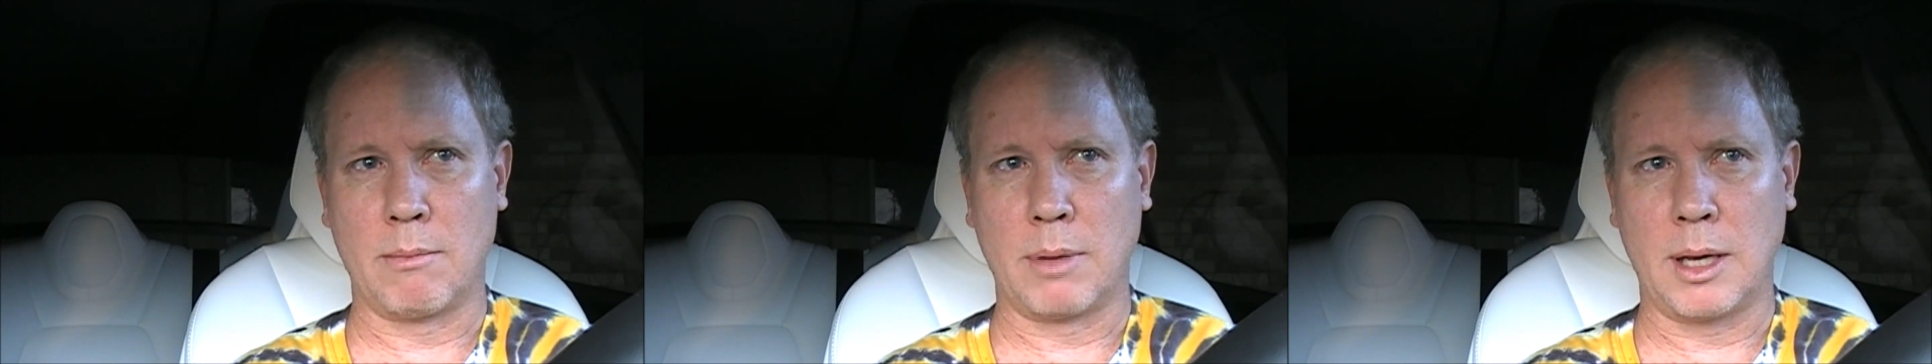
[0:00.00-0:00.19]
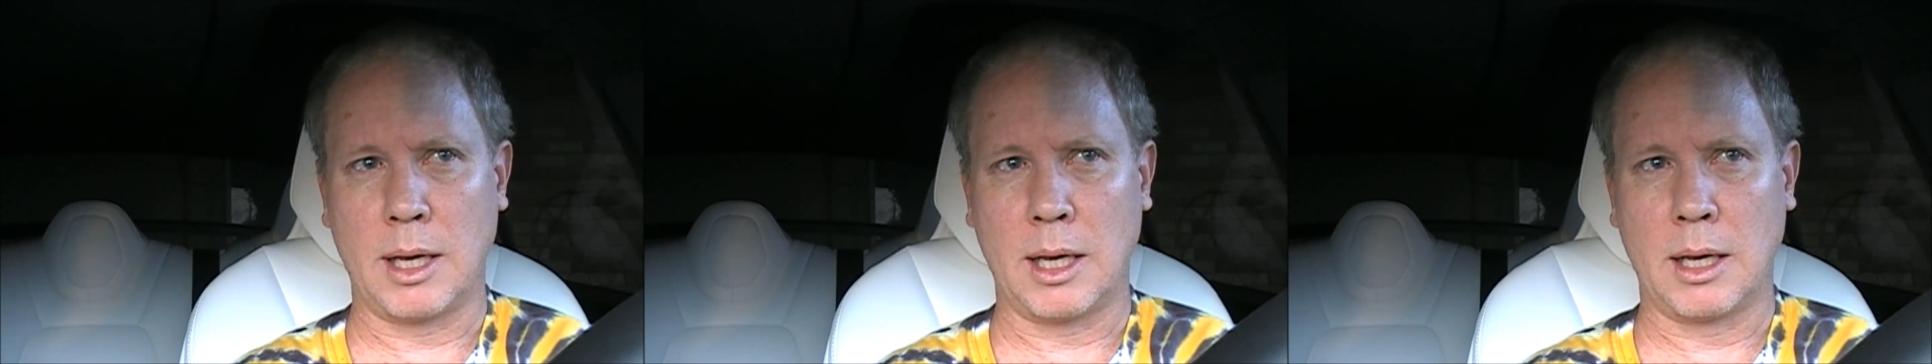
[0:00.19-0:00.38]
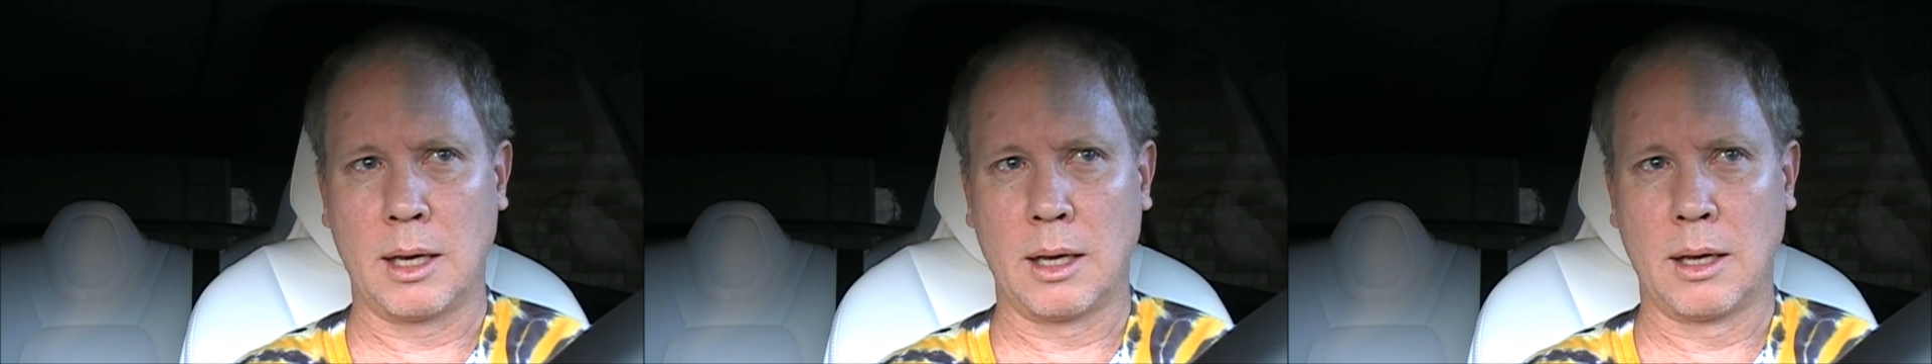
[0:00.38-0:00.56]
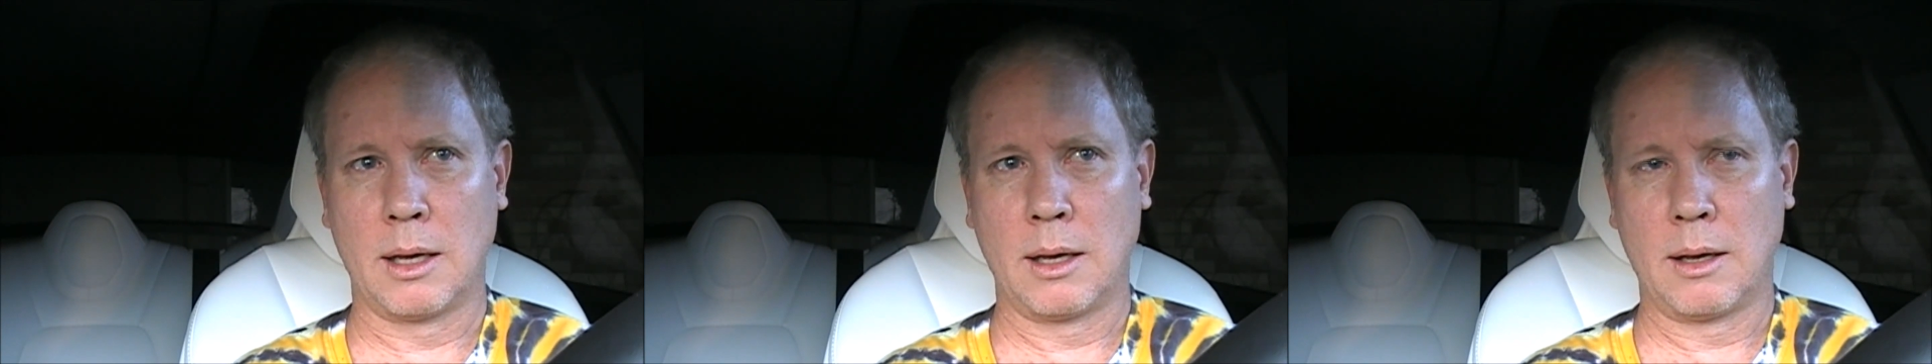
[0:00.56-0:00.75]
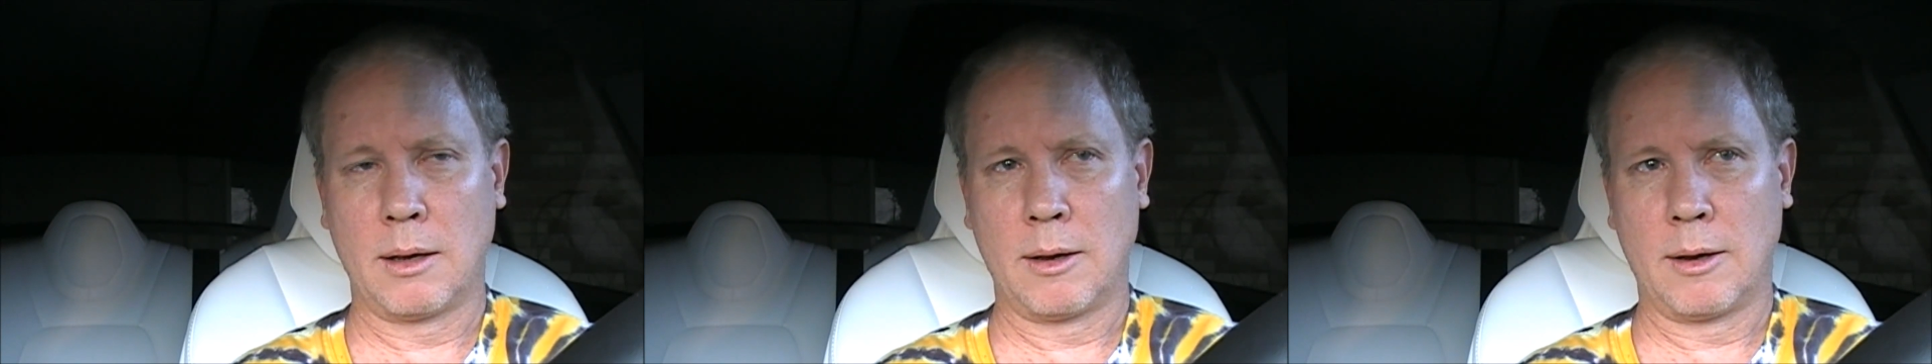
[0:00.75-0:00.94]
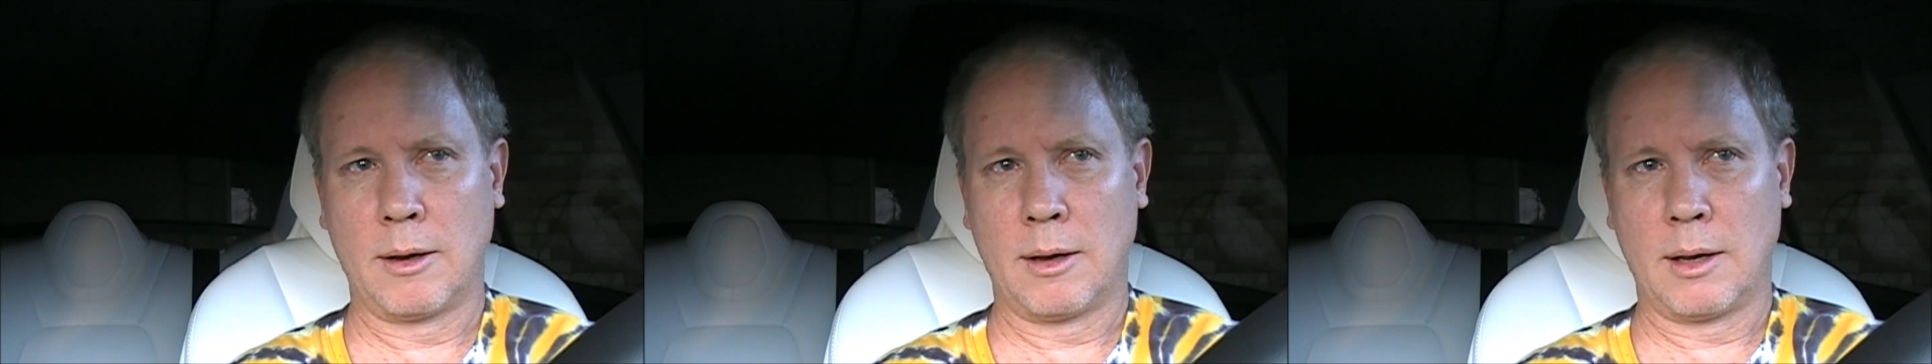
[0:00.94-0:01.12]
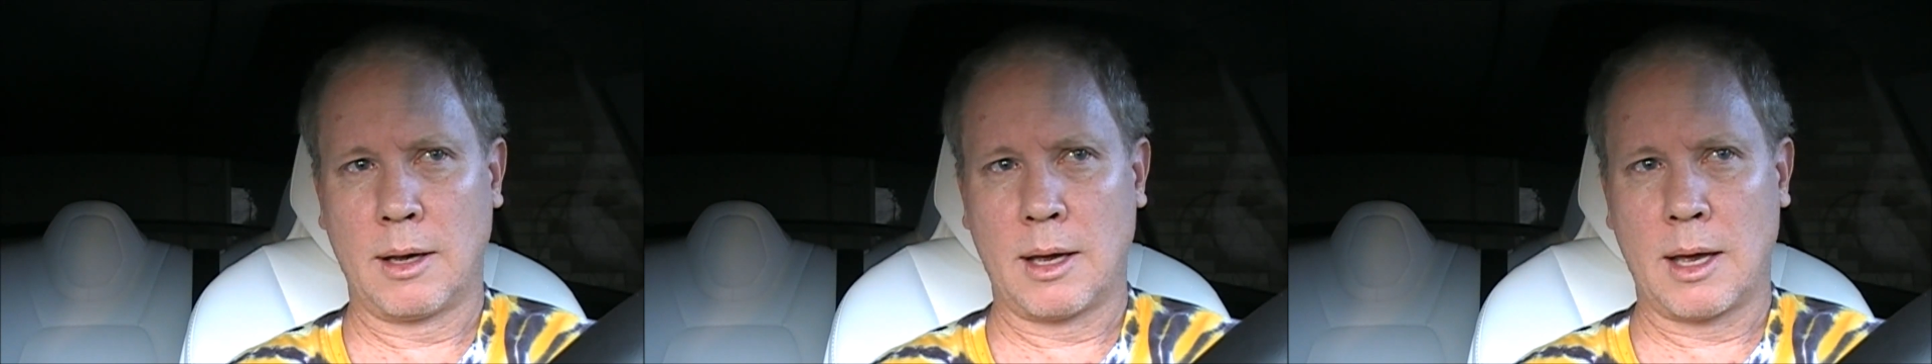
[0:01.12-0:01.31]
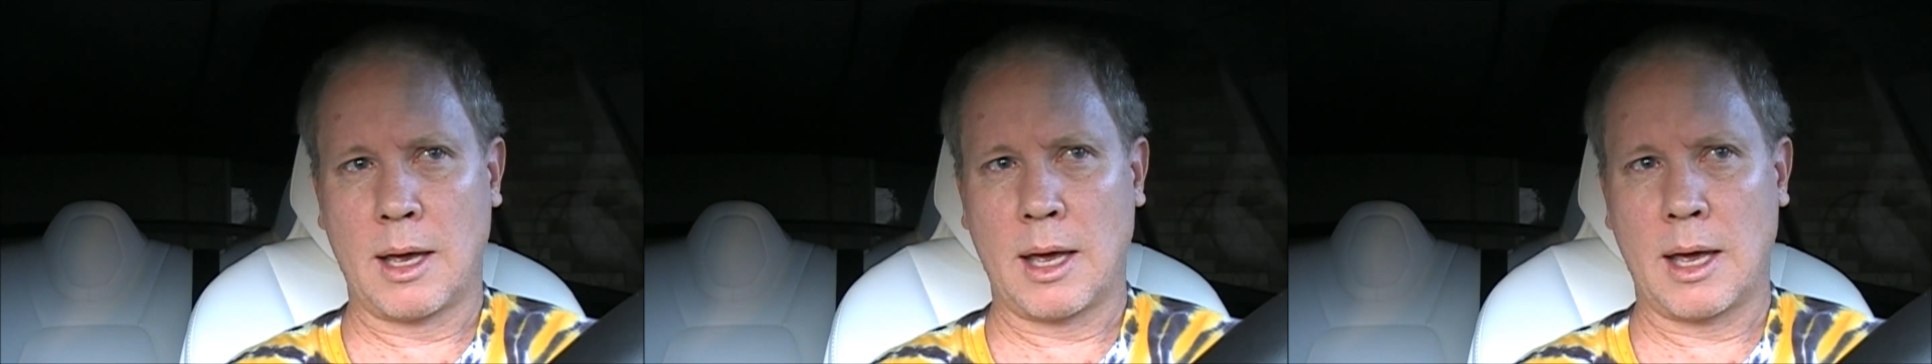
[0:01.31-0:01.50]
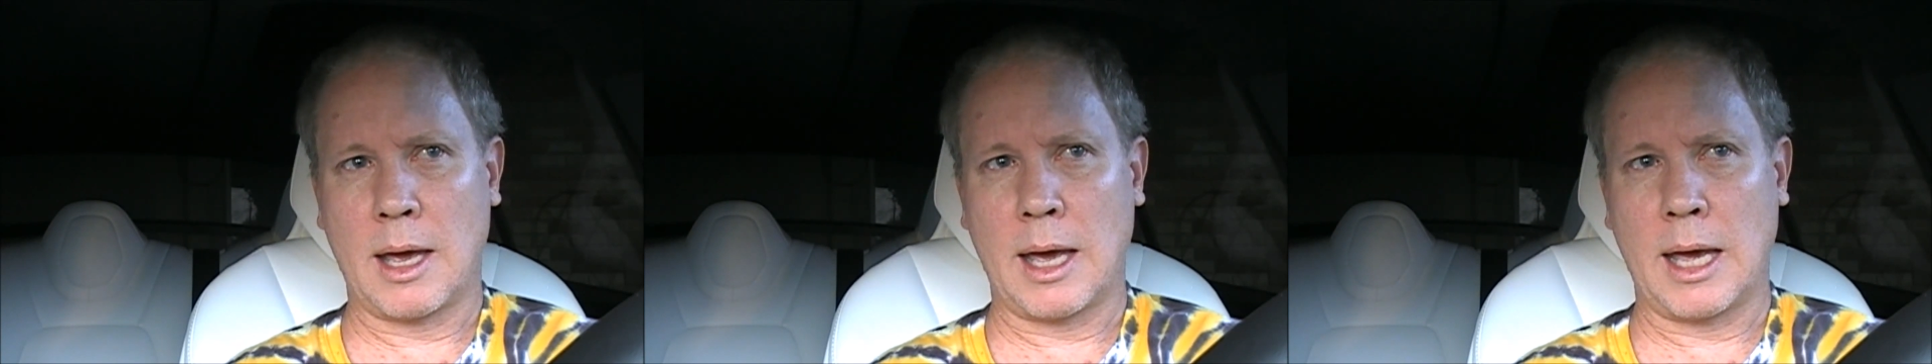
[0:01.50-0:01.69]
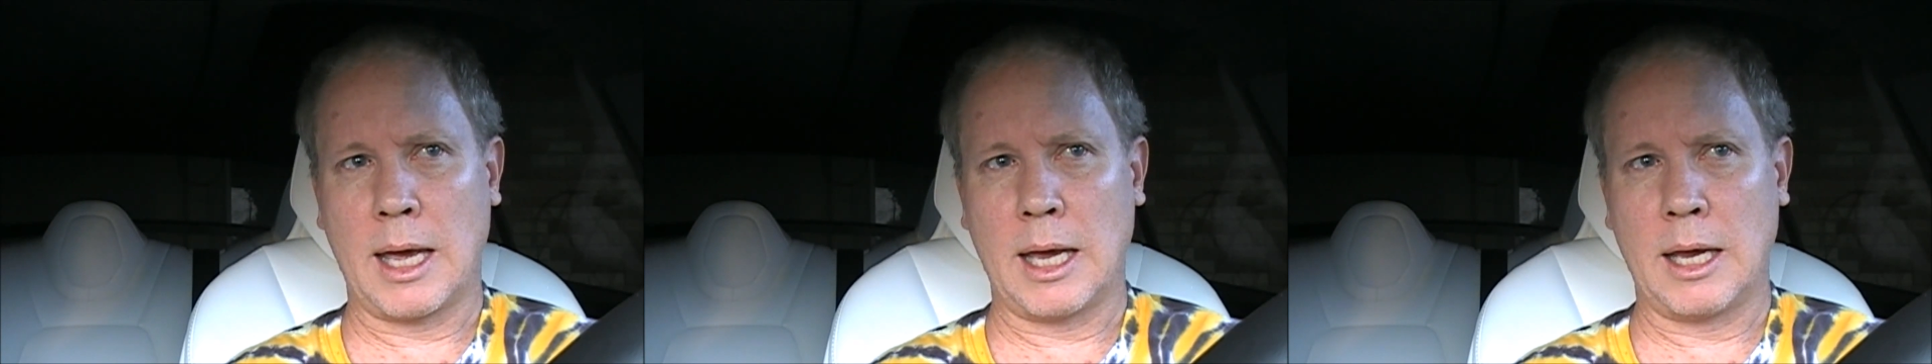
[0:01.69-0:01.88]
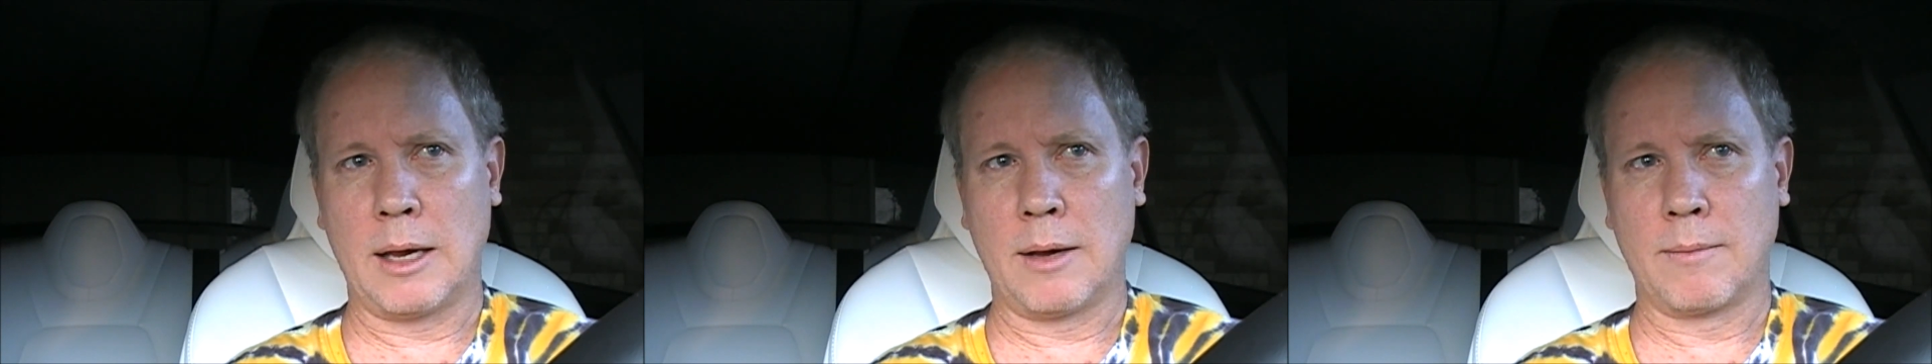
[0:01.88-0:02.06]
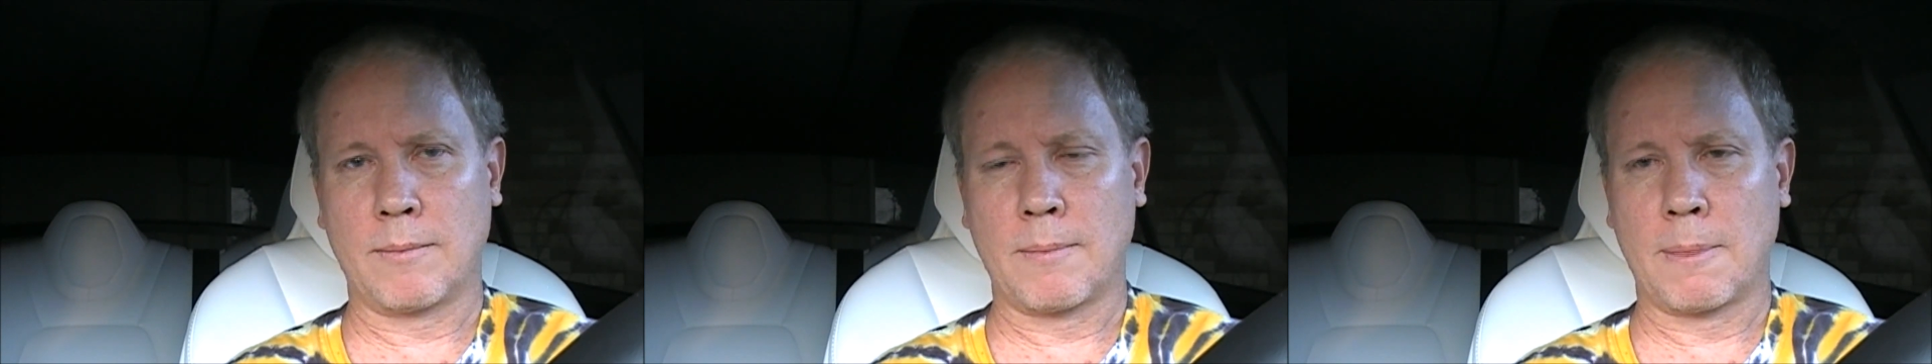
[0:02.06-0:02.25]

be a